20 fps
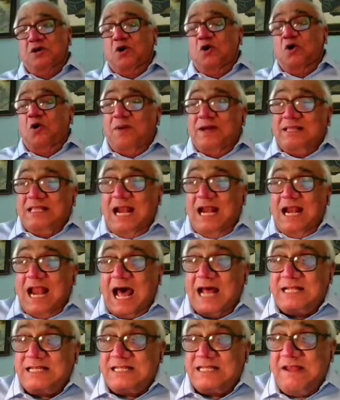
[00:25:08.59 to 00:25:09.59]
over the
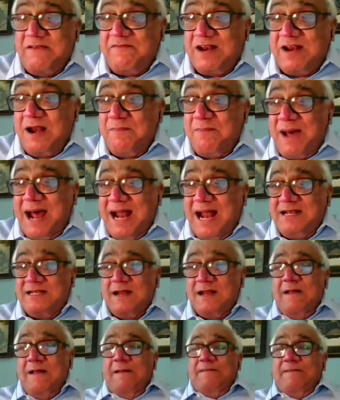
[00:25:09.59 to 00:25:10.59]
last several months
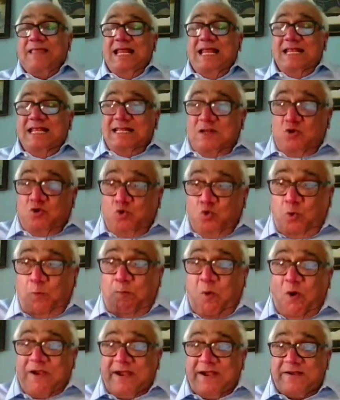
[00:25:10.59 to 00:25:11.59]
is 2
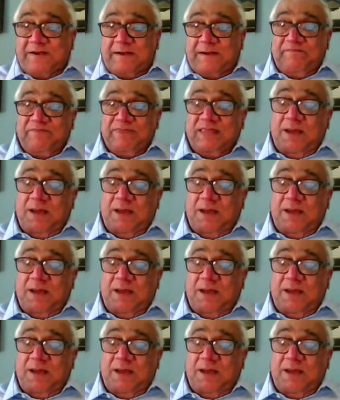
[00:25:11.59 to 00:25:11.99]
points.